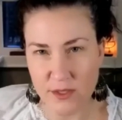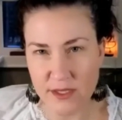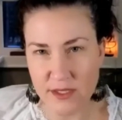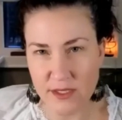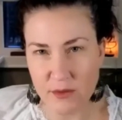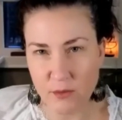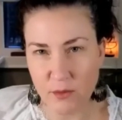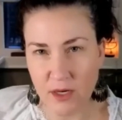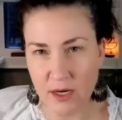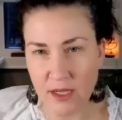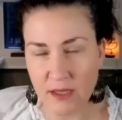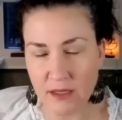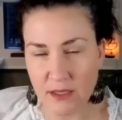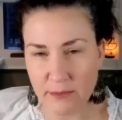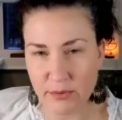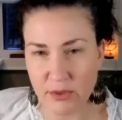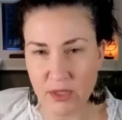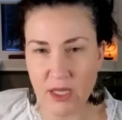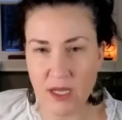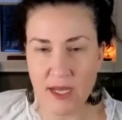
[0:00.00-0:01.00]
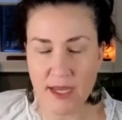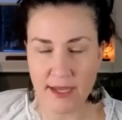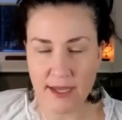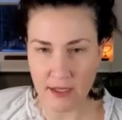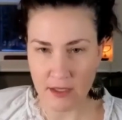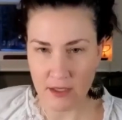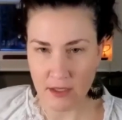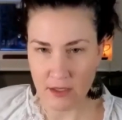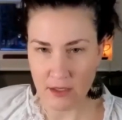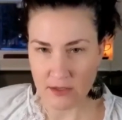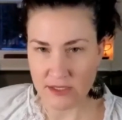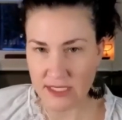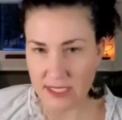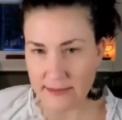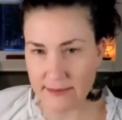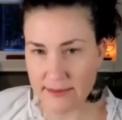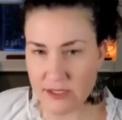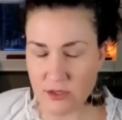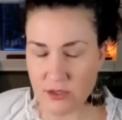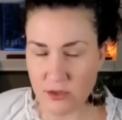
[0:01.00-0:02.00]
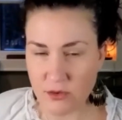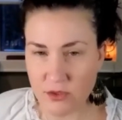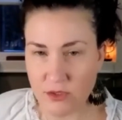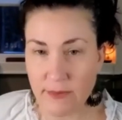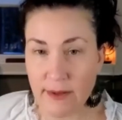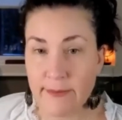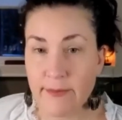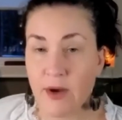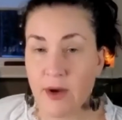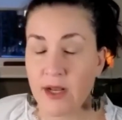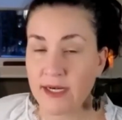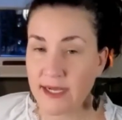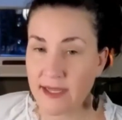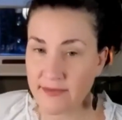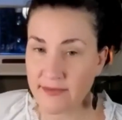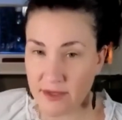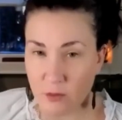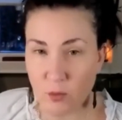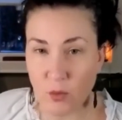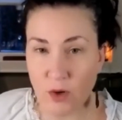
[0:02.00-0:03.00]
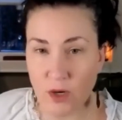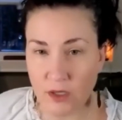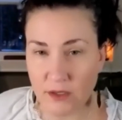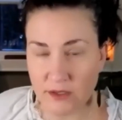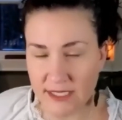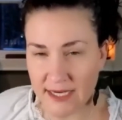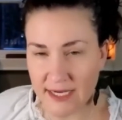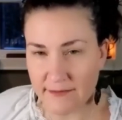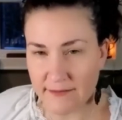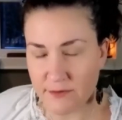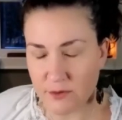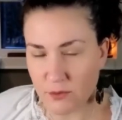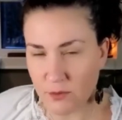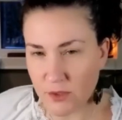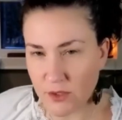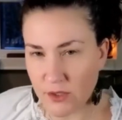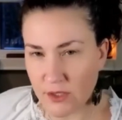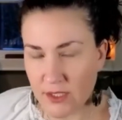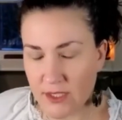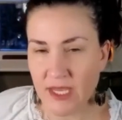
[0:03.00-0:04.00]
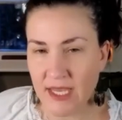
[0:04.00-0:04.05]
with it where I'll apply DMSO to my body and then wand afterward.